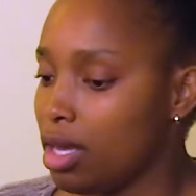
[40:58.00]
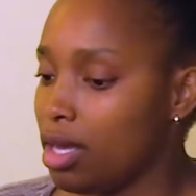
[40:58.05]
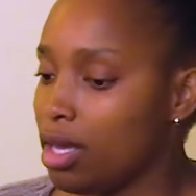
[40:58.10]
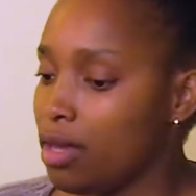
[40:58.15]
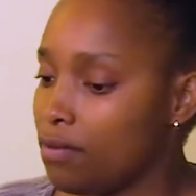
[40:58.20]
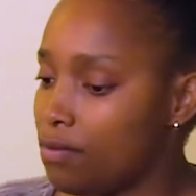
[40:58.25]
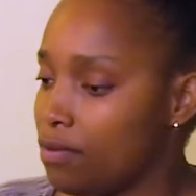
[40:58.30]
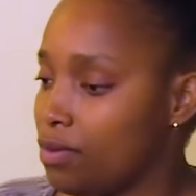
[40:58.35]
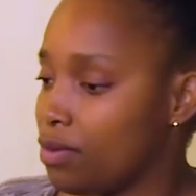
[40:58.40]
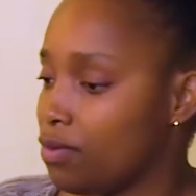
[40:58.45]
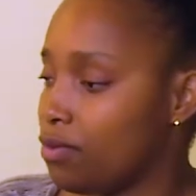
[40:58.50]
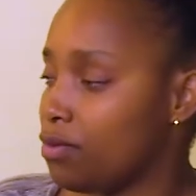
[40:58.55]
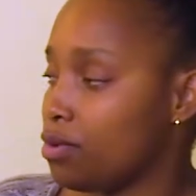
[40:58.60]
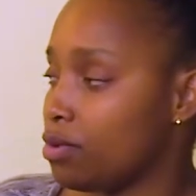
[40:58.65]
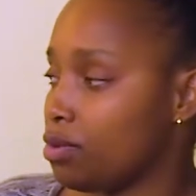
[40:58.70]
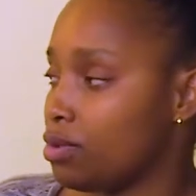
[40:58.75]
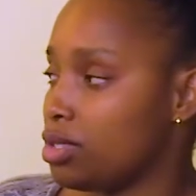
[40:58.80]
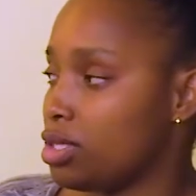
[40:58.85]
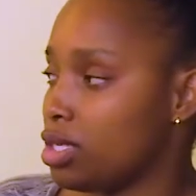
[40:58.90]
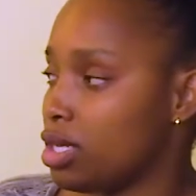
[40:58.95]
Every
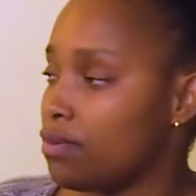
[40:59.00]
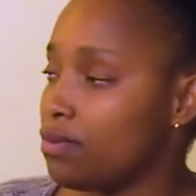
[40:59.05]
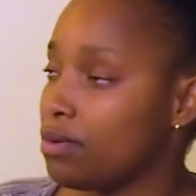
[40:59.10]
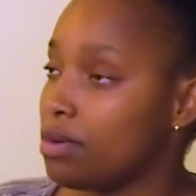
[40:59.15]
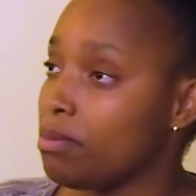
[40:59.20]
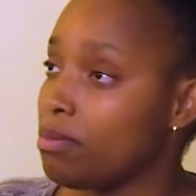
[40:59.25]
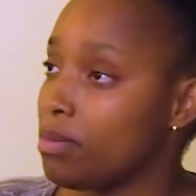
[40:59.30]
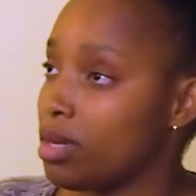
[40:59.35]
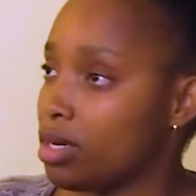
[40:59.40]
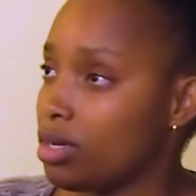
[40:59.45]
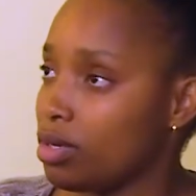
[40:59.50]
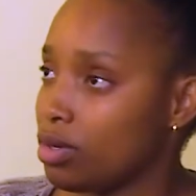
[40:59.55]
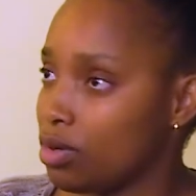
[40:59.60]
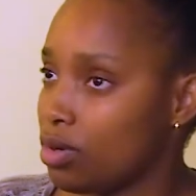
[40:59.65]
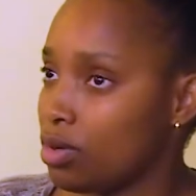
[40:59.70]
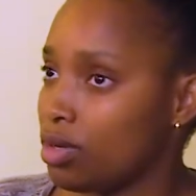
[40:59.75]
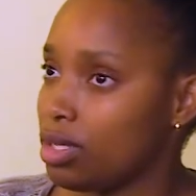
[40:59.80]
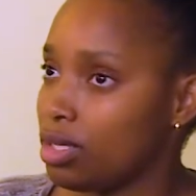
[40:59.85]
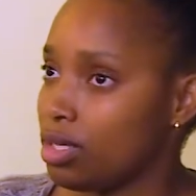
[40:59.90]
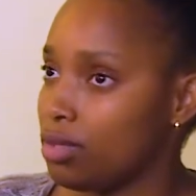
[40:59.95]
fruit, every
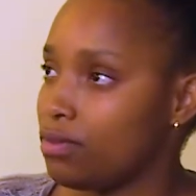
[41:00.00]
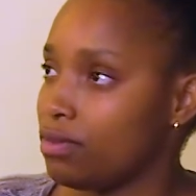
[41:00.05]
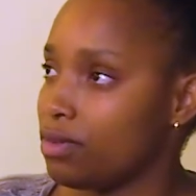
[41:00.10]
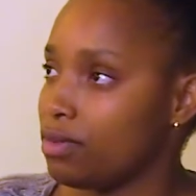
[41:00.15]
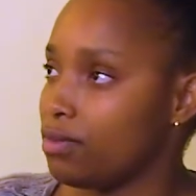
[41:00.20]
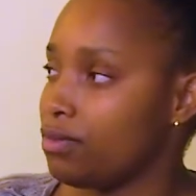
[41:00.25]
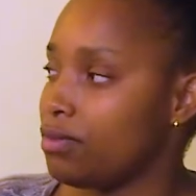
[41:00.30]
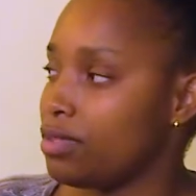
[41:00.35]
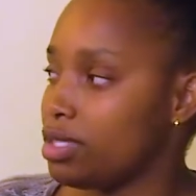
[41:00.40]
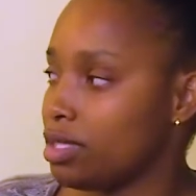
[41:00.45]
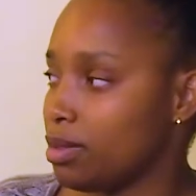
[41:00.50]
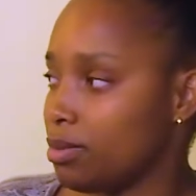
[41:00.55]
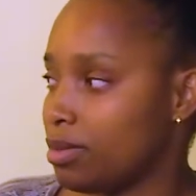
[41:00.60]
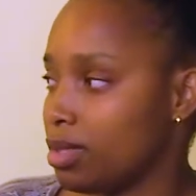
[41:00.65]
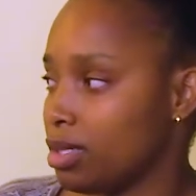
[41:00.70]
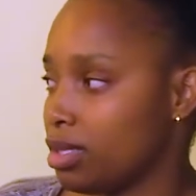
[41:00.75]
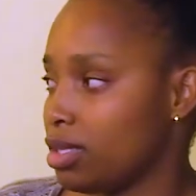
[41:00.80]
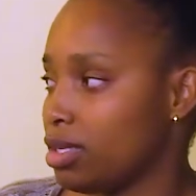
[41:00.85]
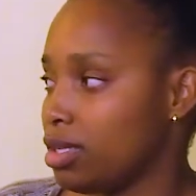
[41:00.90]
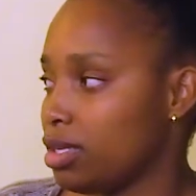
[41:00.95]
mineral, every
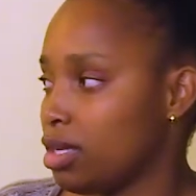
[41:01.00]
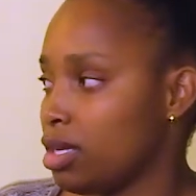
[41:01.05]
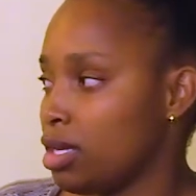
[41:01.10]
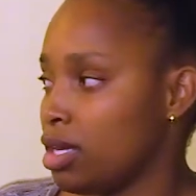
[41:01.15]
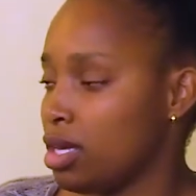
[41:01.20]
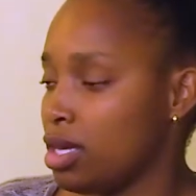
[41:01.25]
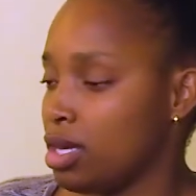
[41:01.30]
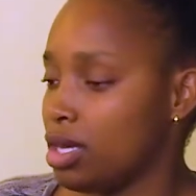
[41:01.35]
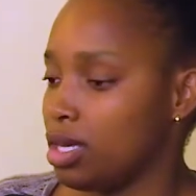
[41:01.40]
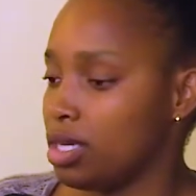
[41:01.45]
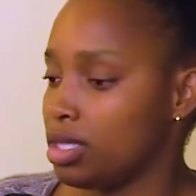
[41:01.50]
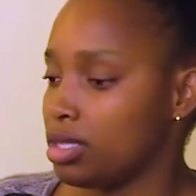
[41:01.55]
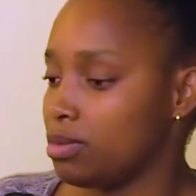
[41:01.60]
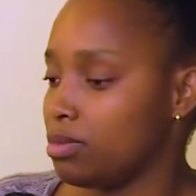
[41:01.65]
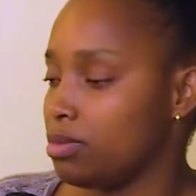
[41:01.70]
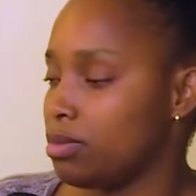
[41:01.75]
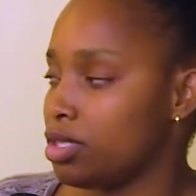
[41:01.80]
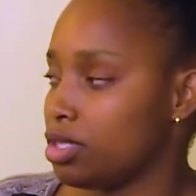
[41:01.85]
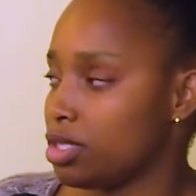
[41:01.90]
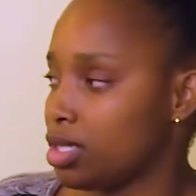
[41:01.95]
vitamin is
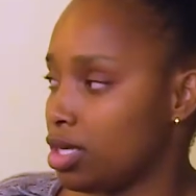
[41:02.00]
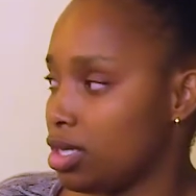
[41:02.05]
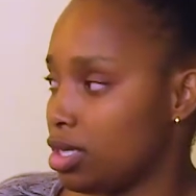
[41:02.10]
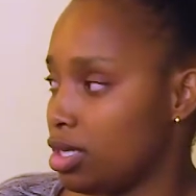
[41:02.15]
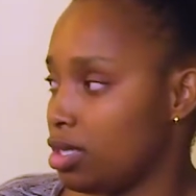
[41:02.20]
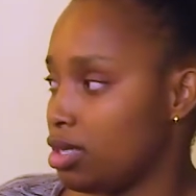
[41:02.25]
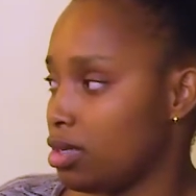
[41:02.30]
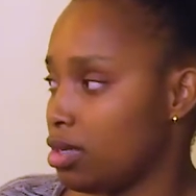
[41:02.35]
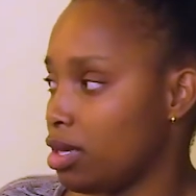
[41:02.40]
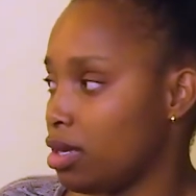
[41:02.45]
measured in